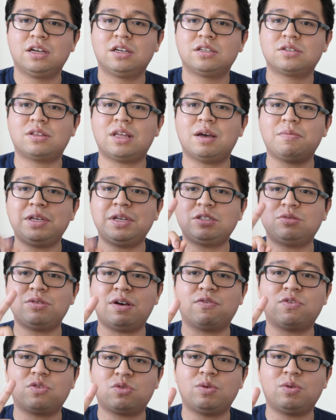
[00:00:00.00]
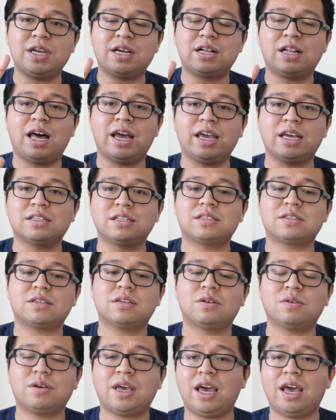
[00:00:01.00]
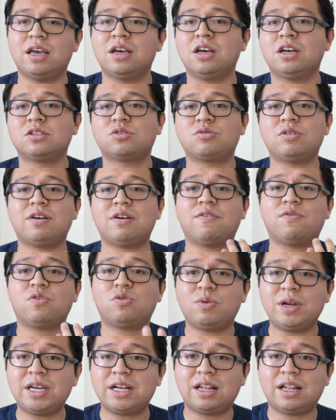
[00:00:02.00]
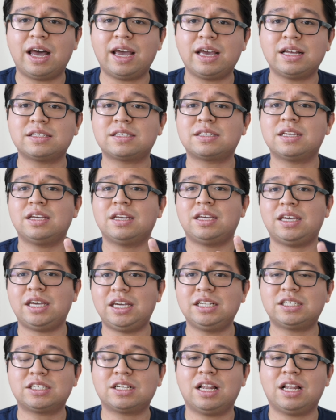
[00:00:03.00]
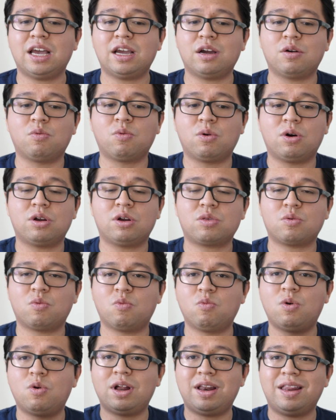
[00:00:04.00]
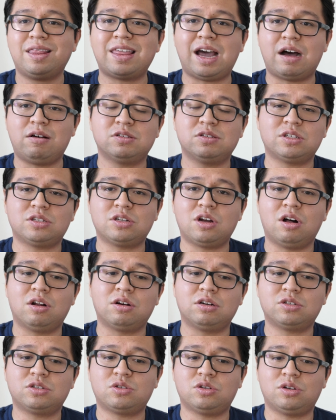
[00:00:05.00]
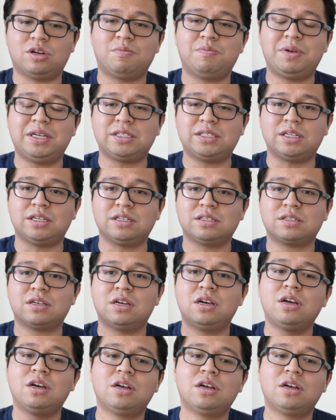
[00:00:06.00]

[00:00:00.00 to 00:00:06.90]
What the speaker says: So that means you have 3 clients. Okay, so you have 3 clients, each client worth $1,000 to your business.